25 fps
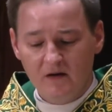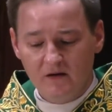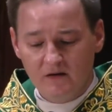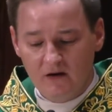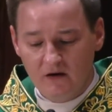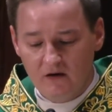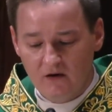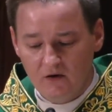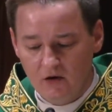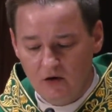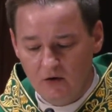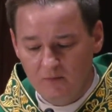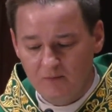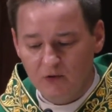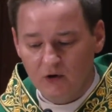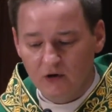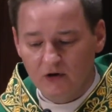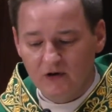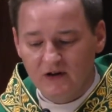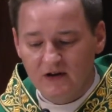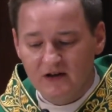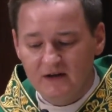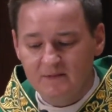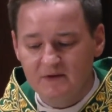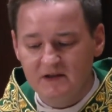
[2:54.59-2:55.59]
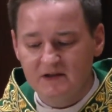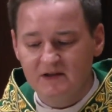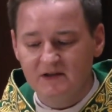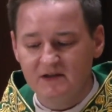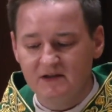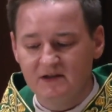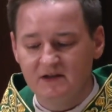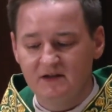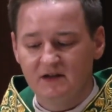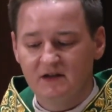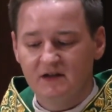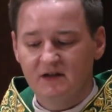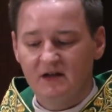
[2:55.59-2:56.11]
the law
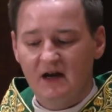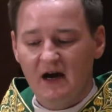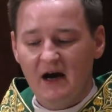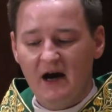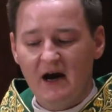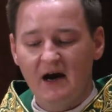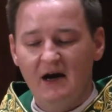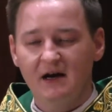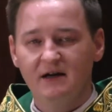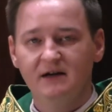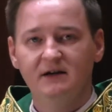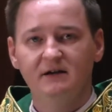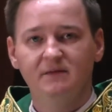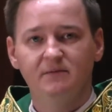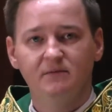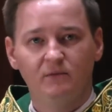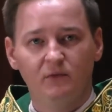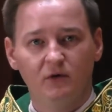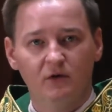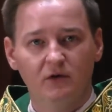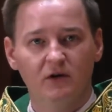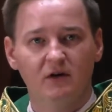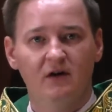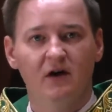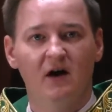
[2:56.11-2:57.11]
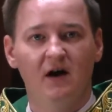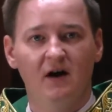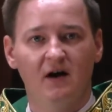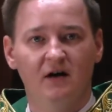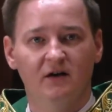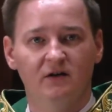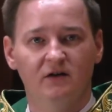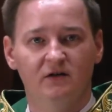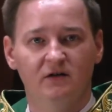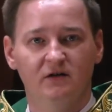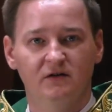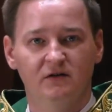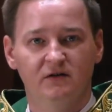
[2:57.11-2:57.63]
prohibited adding more
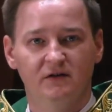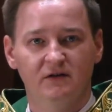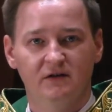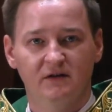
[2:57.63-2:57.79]
cargo.